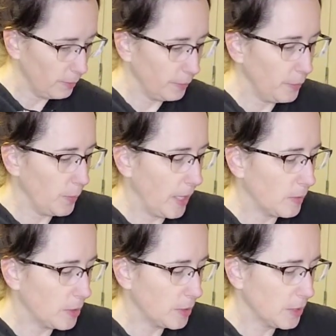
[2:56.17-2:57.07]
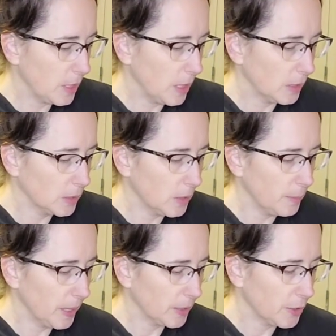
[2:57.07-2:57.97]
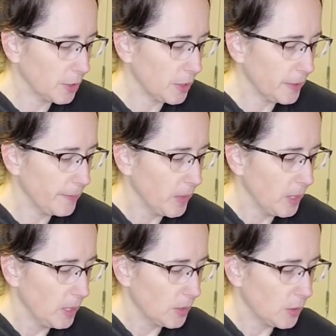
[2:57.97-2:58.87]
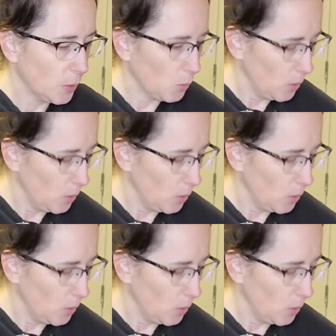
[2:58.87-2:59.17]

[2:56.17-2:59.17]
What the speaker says: for a few hours, I'll come back and show you. So